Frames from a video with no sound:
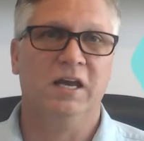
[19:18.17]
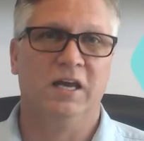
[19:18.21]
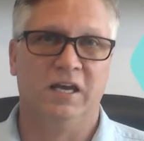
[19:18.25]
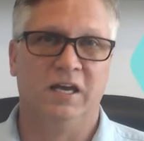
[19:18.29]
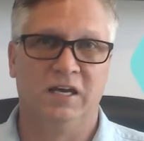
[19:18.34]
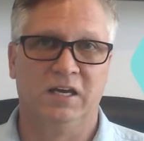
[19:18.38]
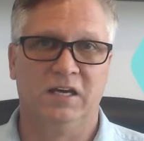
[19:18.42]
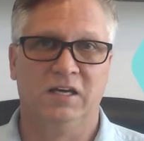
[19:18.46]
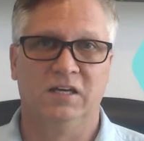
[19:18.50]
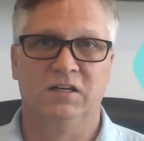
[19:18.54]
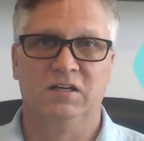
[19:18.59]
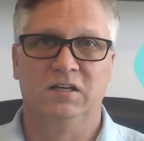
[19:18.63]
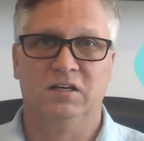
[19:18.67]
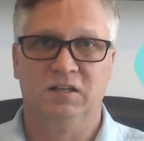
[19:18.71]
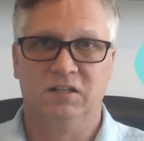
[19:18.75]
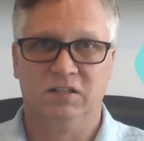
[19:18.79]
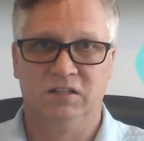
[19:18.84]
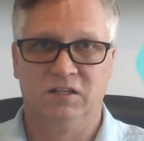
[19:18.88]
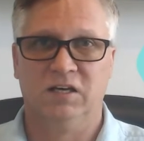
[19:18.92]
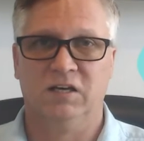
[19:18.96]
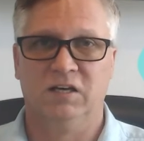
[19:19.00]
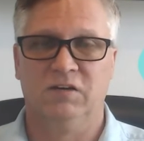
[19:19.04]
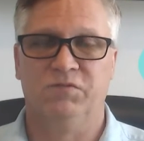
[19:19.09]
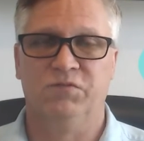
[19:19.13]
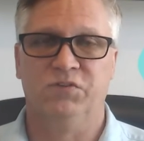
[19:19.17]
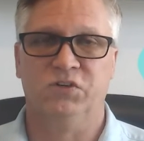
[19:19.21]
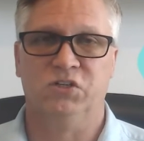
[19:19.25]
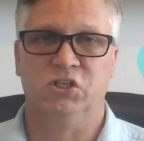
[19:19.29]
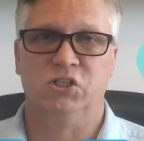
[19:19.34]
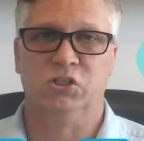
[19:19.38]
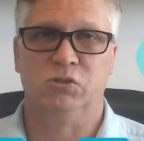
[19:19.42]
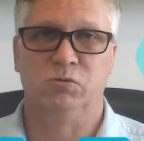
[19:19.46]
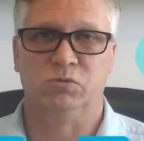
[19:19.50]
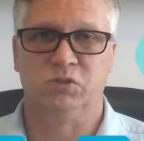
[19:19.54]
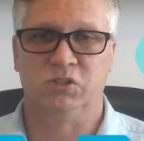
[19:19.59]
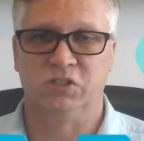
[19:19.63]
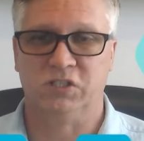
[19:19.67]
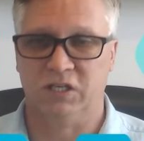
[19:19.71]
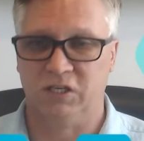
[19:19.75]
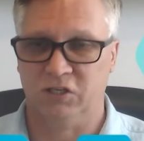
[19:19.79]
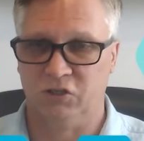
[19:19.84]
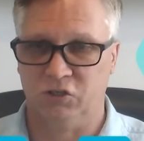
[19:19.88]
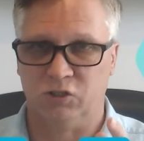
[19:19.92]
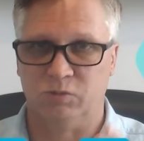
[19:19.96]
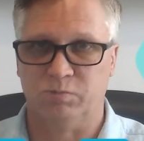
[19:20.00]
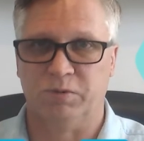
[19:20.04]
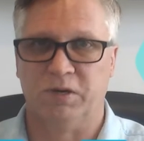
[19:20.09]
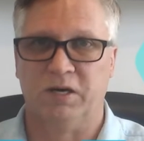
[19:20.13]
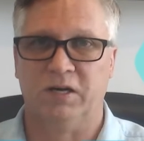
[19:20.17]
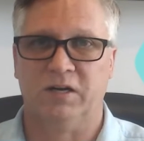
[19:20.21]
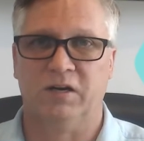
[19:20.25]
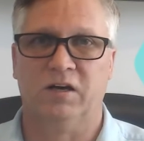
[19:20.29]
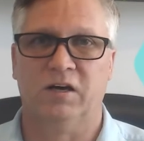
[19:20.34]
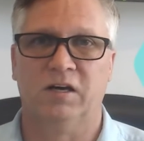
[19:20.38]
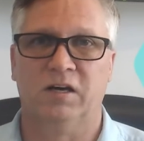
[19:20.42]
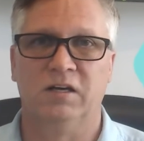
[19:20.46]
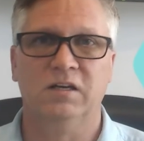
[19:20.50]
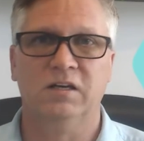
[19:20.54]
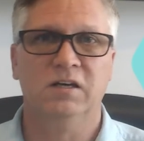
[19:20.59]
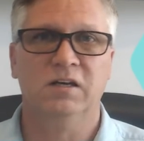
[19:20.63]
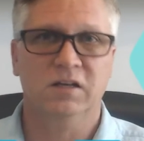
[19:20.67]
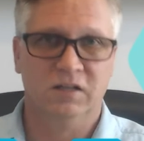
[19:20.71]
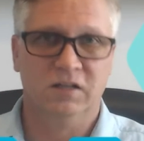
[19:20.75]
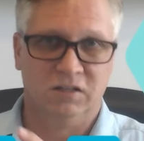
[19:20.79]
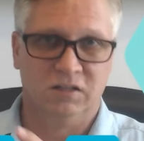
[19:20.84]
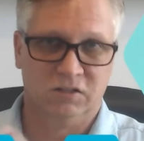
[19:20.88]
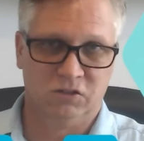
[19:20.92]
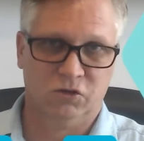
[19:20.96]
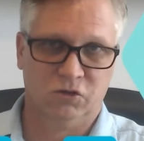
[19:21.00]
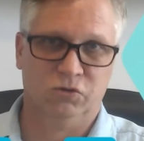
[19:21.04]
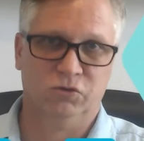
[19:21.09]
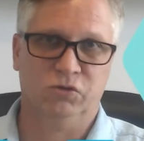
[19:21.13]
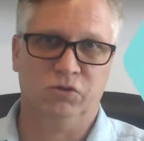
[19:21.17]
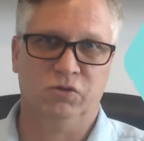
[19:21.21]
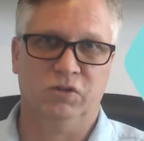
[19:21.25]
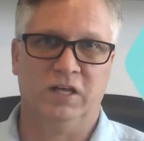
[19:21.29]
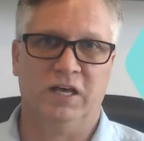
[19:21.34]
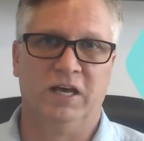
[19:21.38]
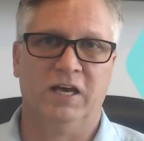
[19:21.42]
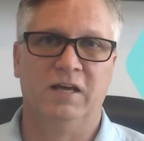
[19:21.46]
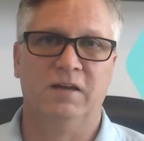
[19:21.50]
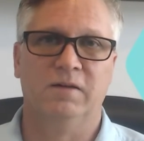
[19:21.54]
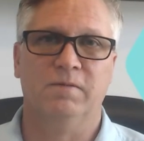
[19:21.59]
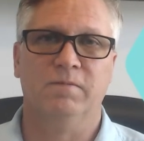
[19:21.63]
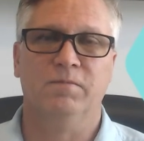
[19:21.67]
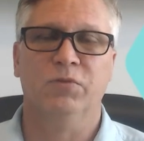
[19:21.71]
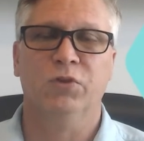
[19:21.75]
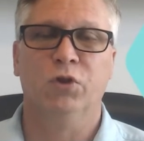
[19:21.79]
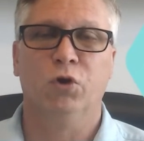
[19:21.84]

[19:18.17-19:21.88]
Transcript: And the head physician will say, You're spot on, go do that.